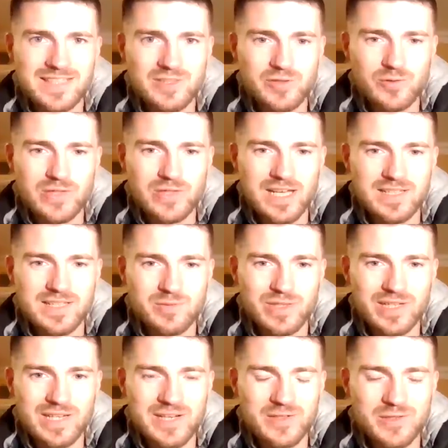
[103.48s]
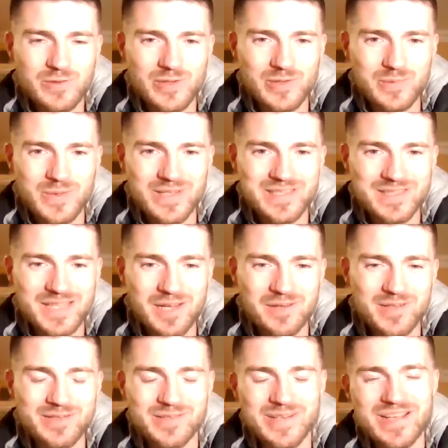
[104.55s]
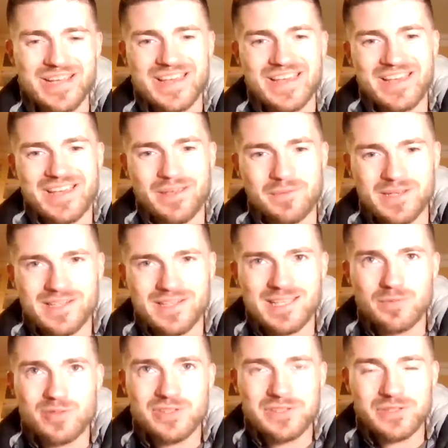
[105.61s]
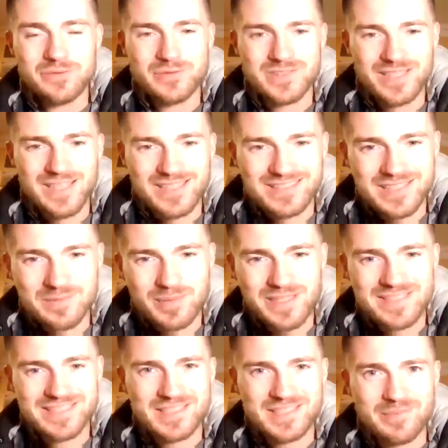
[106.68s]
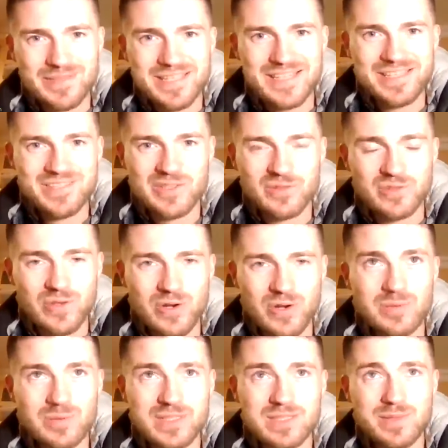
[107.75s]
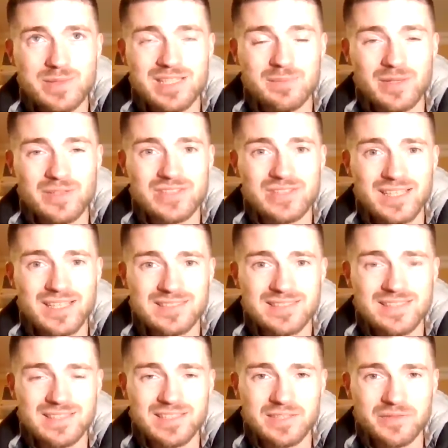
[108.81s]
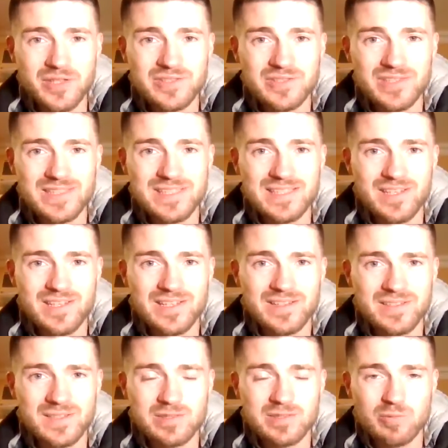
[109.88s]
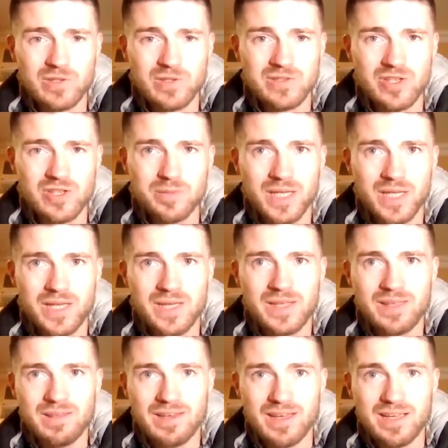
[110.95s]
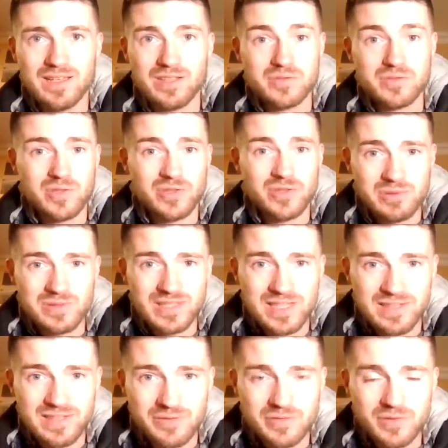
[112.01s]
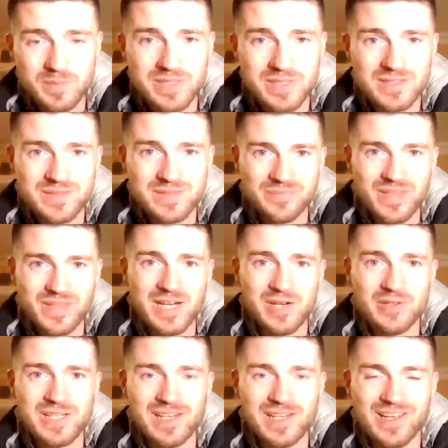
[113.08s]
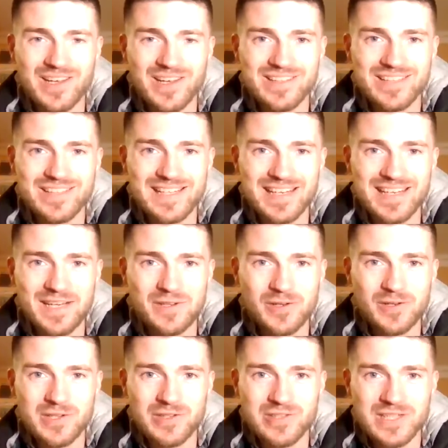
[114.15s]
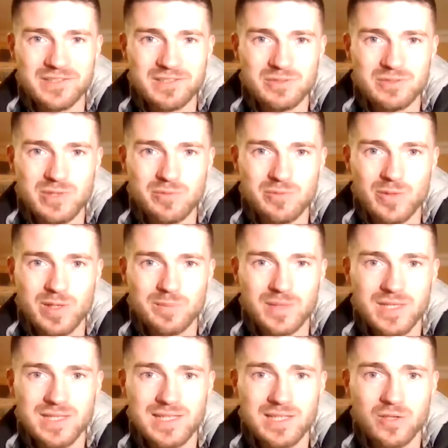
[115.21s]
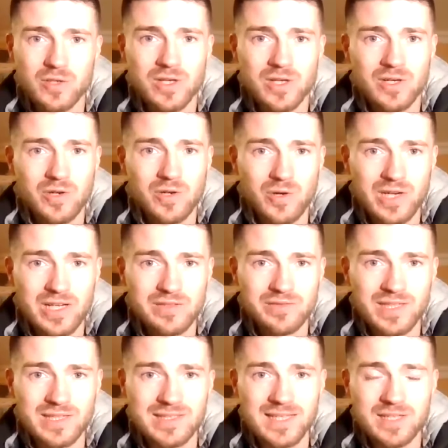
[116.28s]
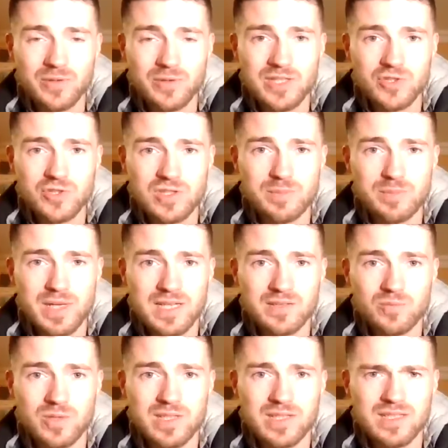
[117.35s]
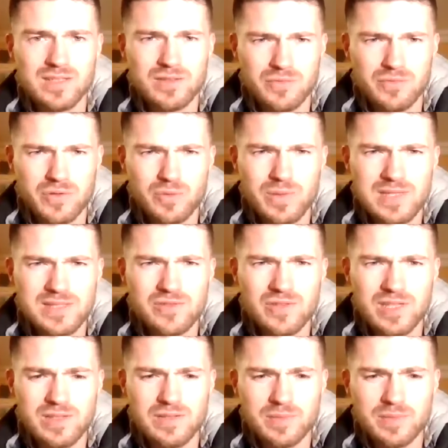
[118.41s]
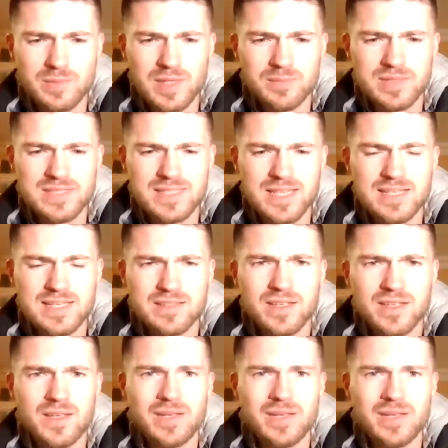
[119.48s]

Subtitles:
Nino Nahi would argue otherwise. However, Liam, you did a fantastic piece at the beginning of the tournament speaking about tactical diversity in light of this World Cup. And of course, there's that infamous article on The Athletic earlier on this week with Juanma Lillo. Jorge Valdano actually penned one a few weeks ago, if I'm not mistaken,